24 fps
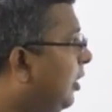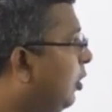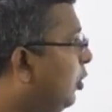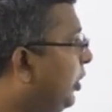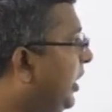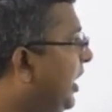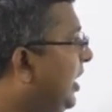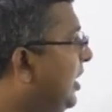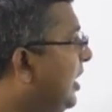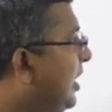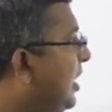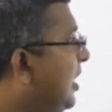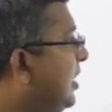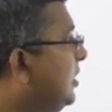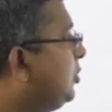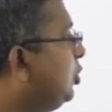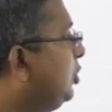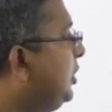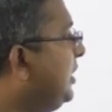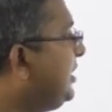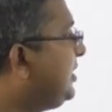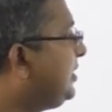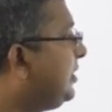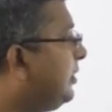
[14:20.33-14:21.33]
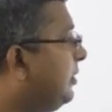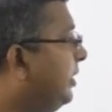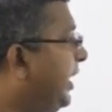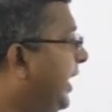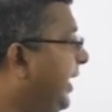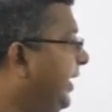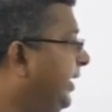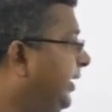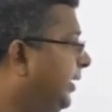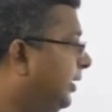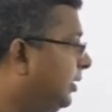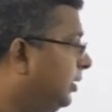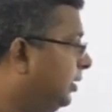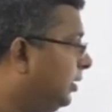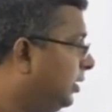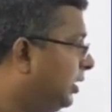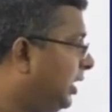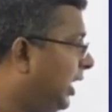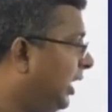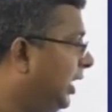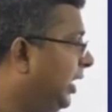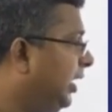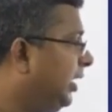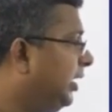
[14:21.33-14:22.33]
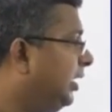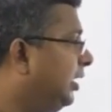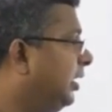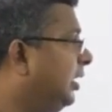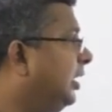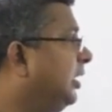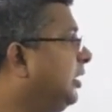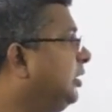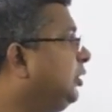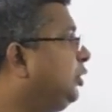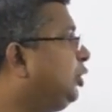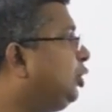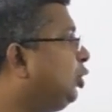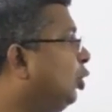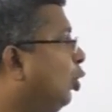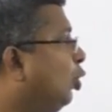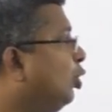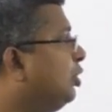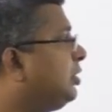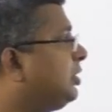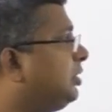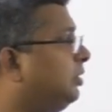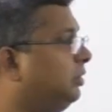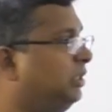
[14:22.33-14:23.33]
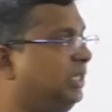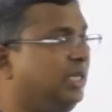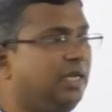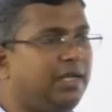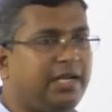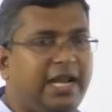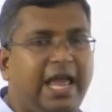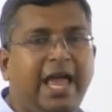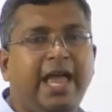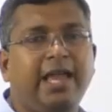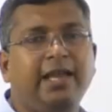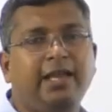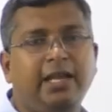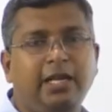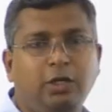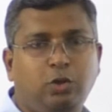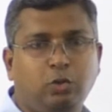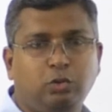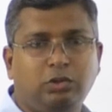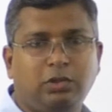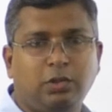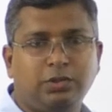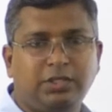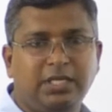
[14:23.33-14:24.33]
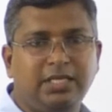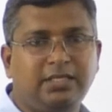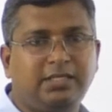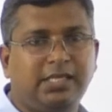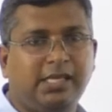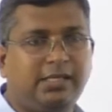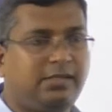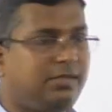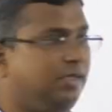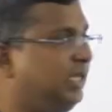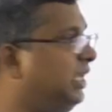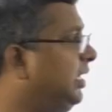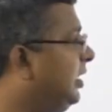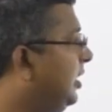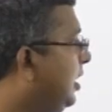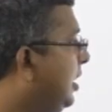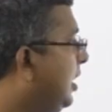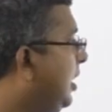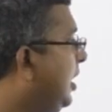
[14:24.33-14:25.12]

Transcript: Okay, so this red color shows the rank in two thousand sixteen,